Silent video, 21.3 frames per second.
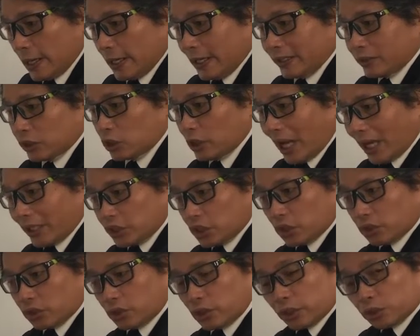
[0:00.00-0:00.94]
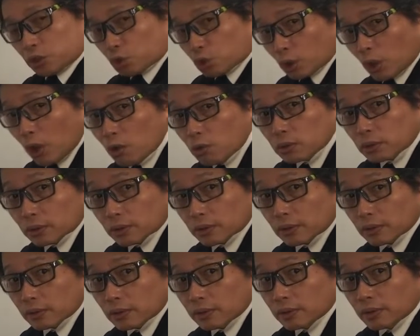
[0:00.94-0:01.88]
is not just the truth,
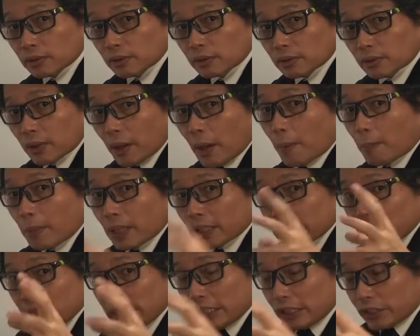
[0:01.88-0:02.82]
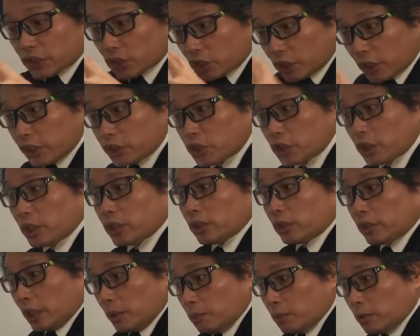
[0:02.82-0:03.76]
but he is
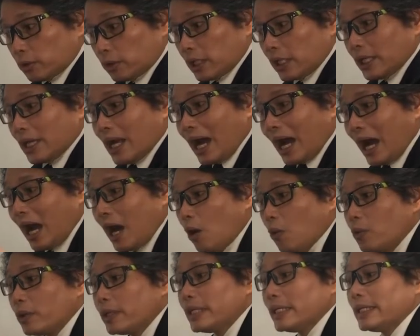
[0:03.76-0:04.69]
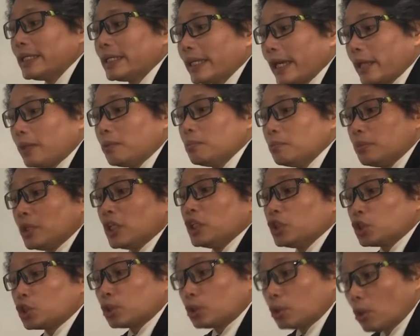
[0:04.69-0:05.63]
teaching Timothy how he can be
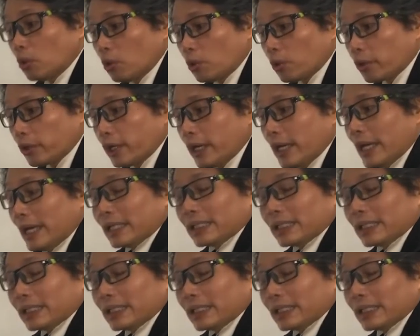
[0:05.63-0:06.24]
sure